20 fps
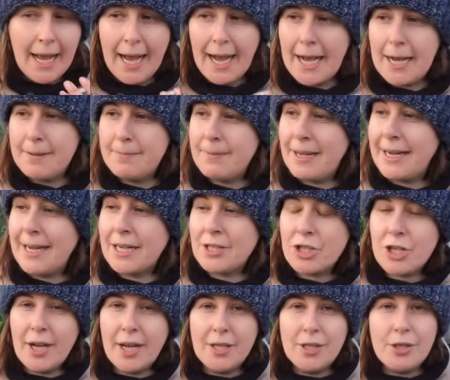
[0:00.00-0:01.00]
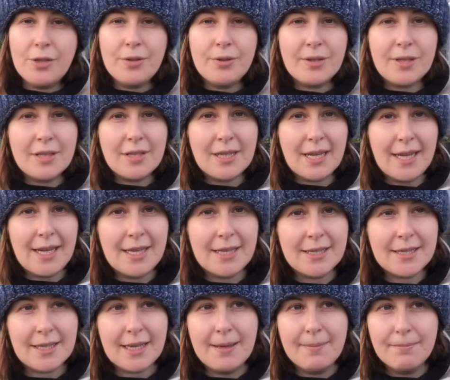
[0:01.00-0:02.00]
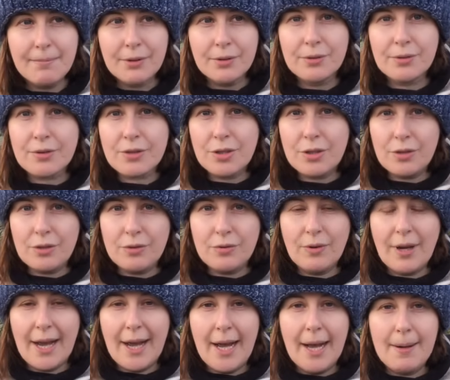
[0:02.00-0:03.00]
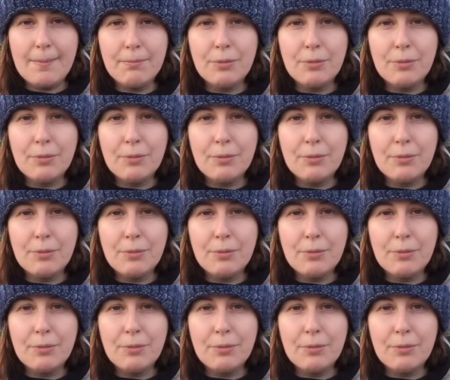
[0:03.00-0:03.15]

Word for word: Um, and actually I used it in bulk to uh,